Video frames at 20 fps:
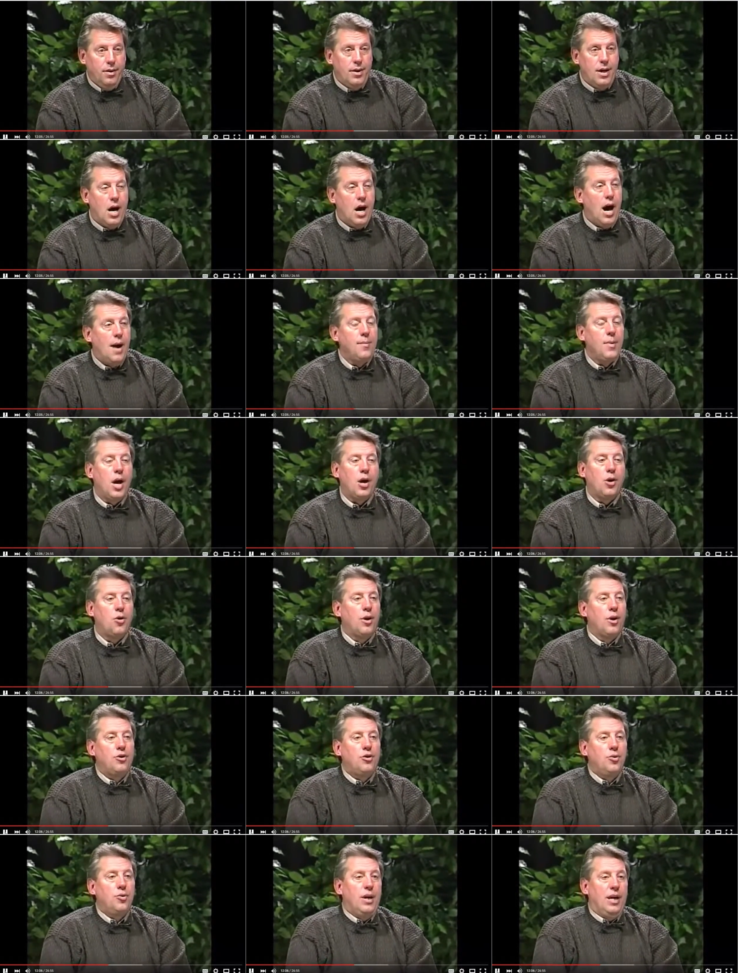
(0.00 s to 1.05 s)
Now, I'm not
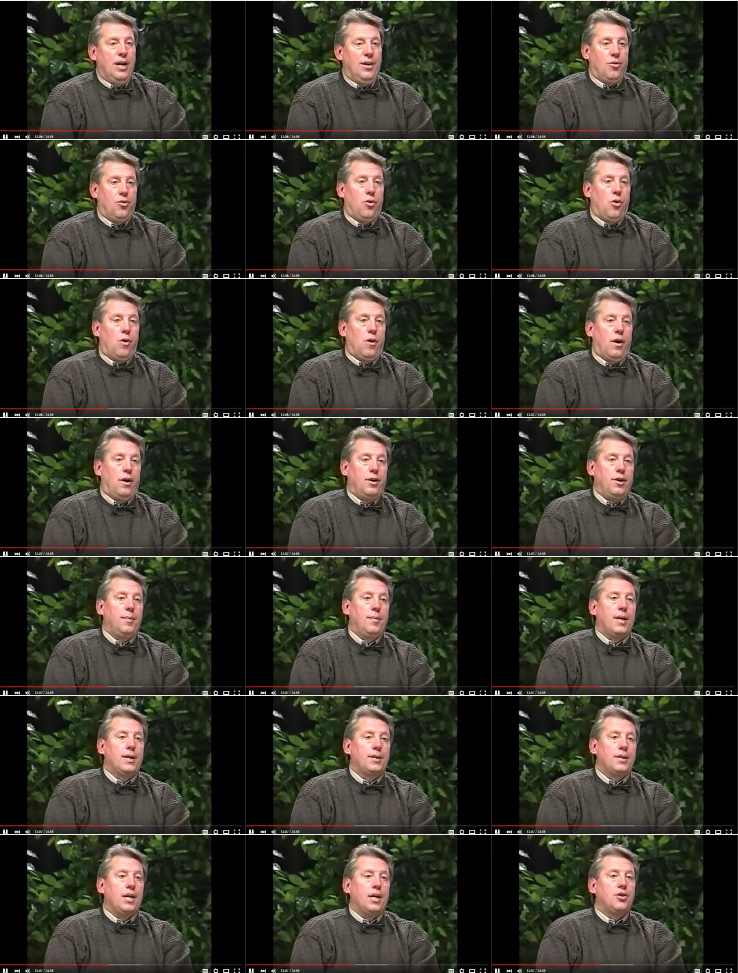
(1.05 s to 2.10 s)
going to do either or on you
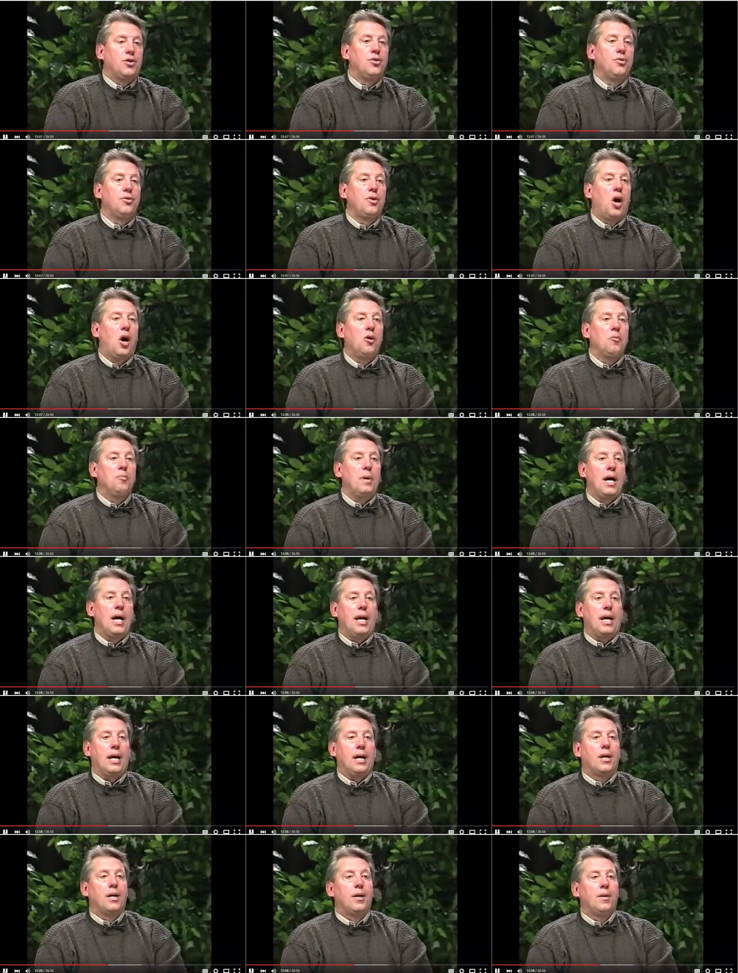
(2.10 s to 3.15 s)
because that's too
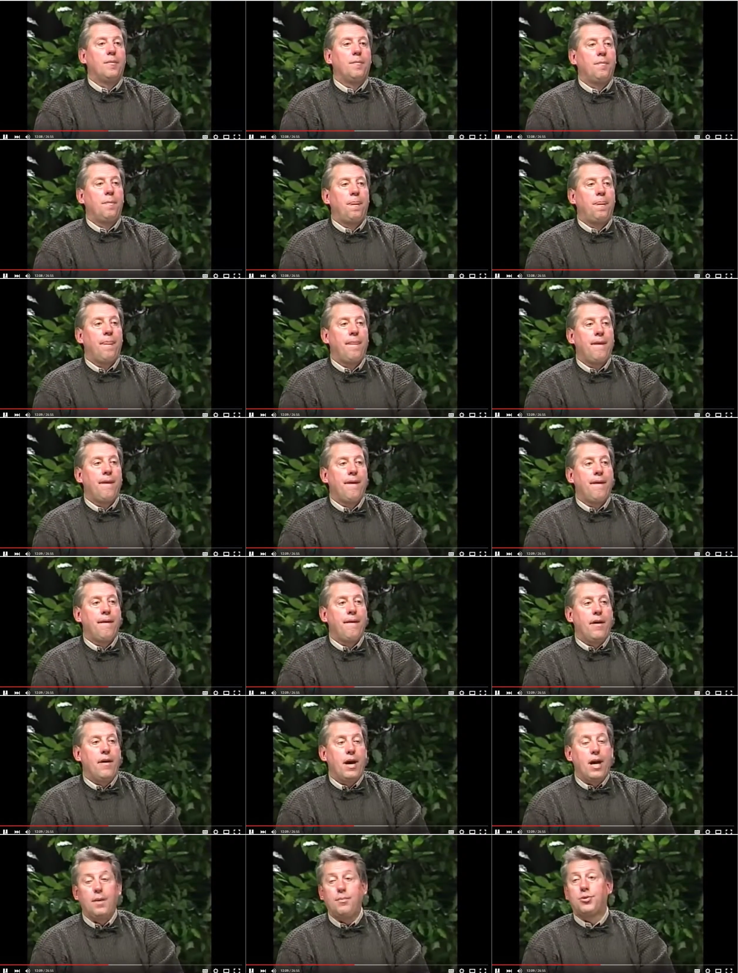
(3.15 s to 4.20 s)
dogmatic.
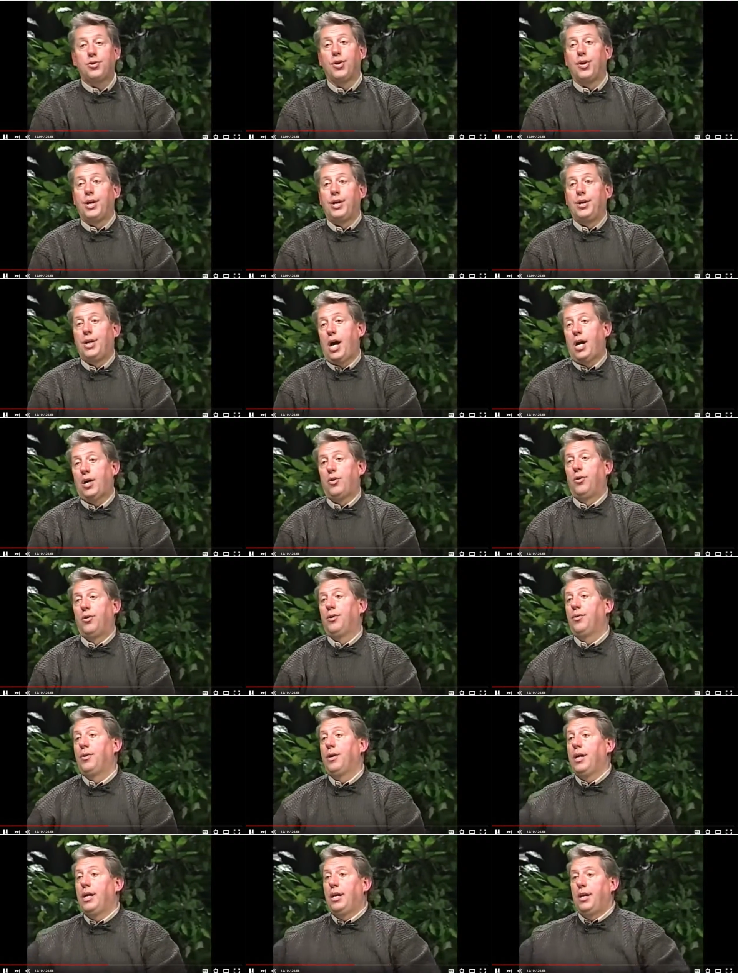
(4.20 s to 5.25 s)
And I'm certainly not going
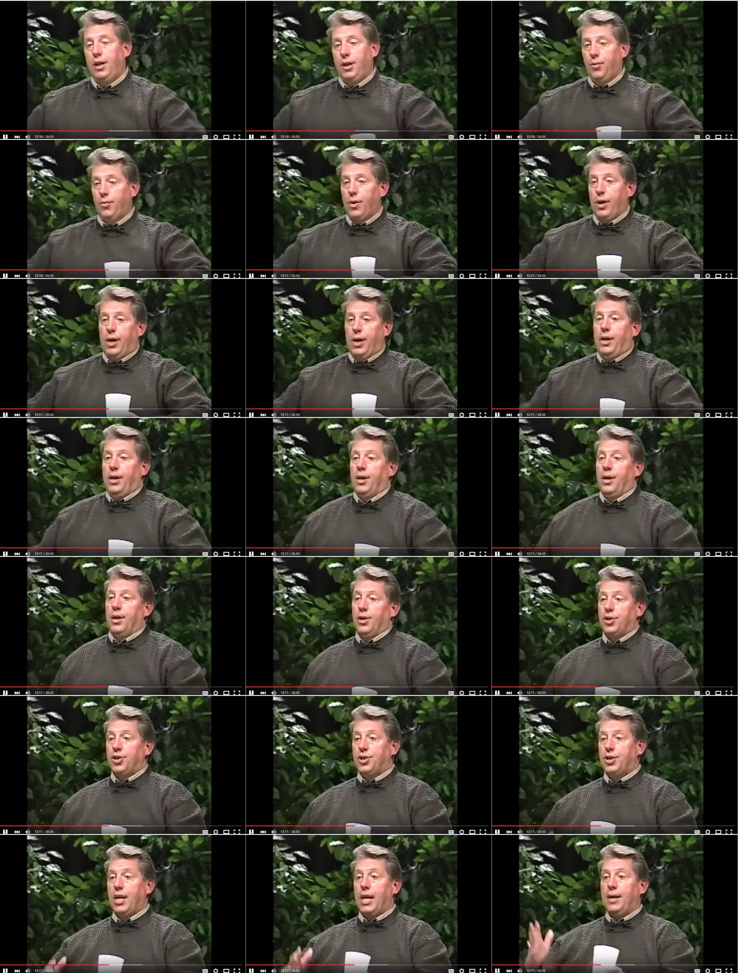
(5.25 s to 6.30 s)
to in any
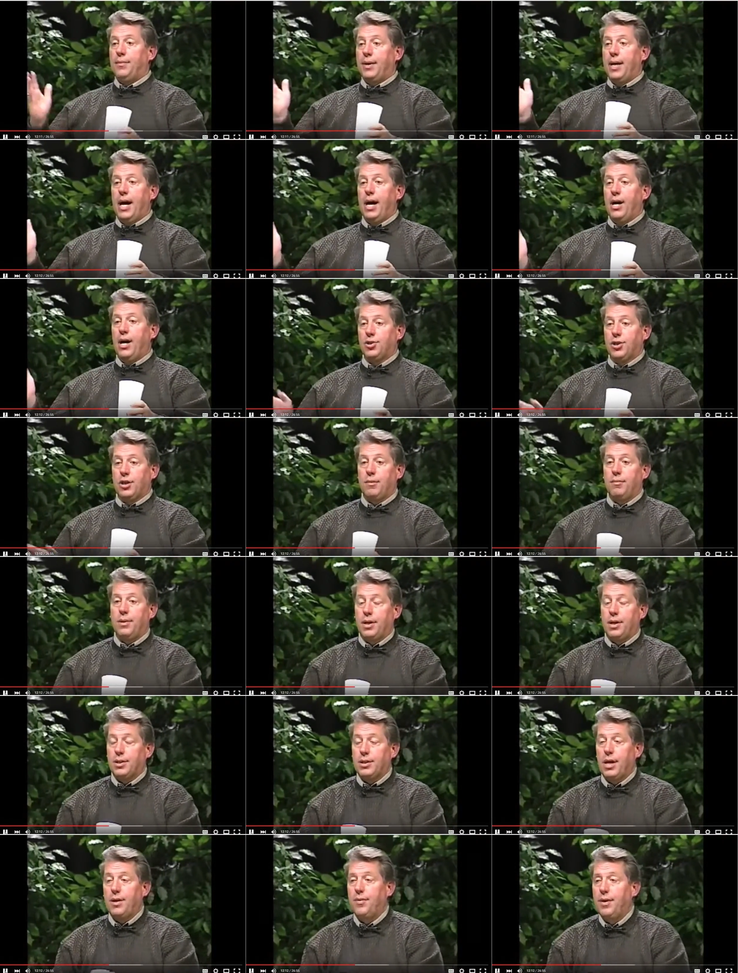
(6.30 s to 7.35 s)
way slam counseling
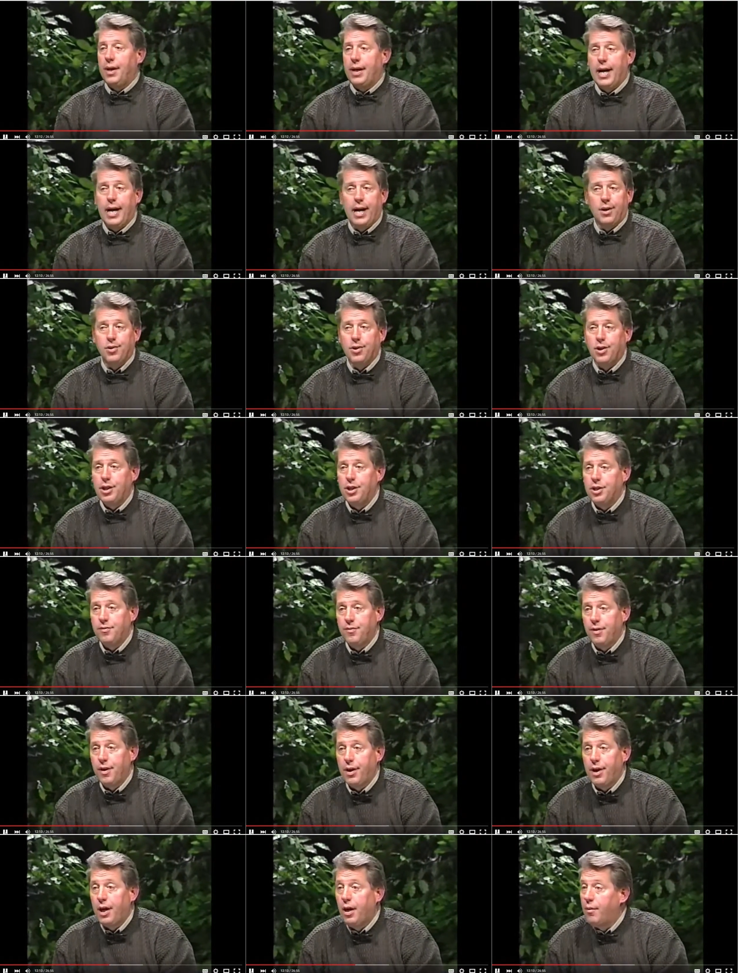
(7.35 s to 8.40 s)
because I think counseling is
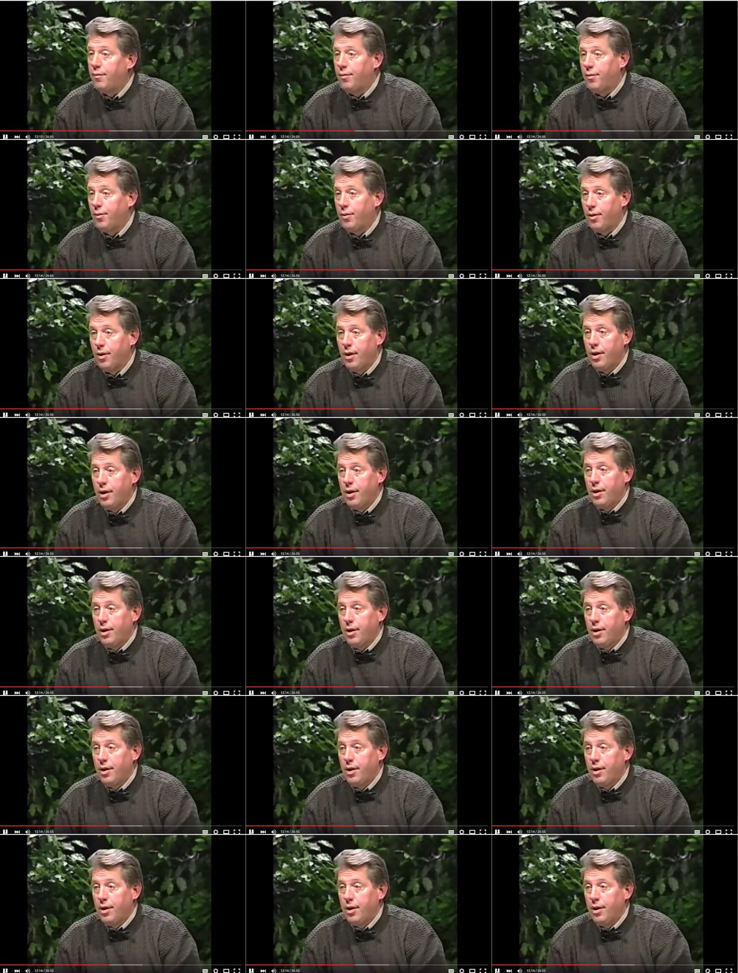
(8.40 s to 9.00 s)
very helpful.